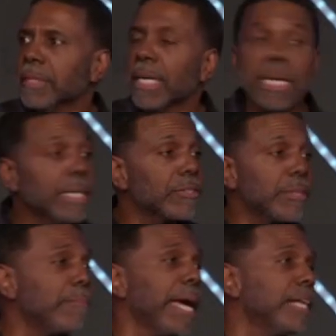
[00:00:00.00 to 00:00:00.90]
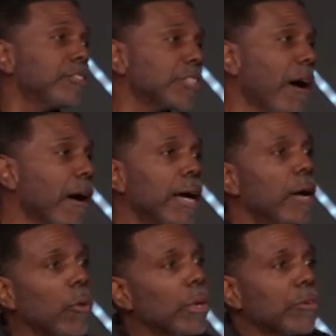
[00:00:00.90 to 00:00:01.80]
He is the main star.
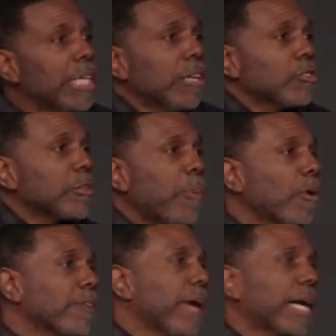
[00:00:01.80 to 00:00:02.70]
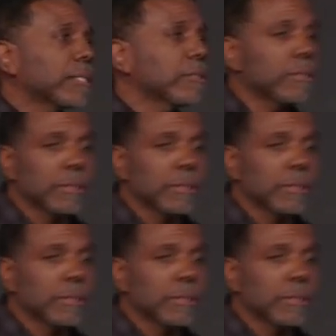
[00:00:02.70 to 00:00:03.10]
We don't need no supportive actors.